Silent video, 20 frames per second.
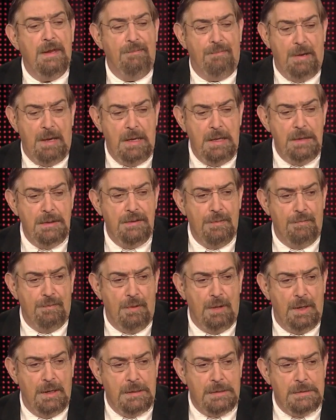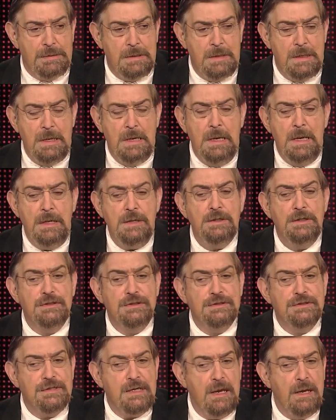and paid the price to
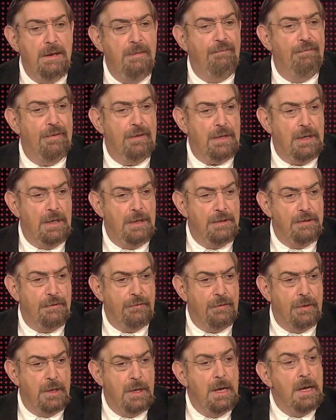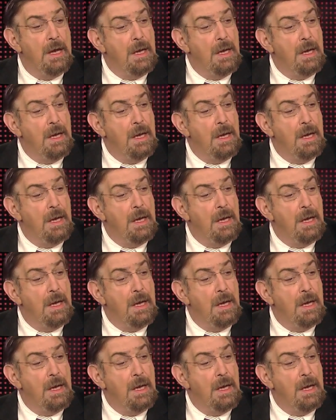save the country.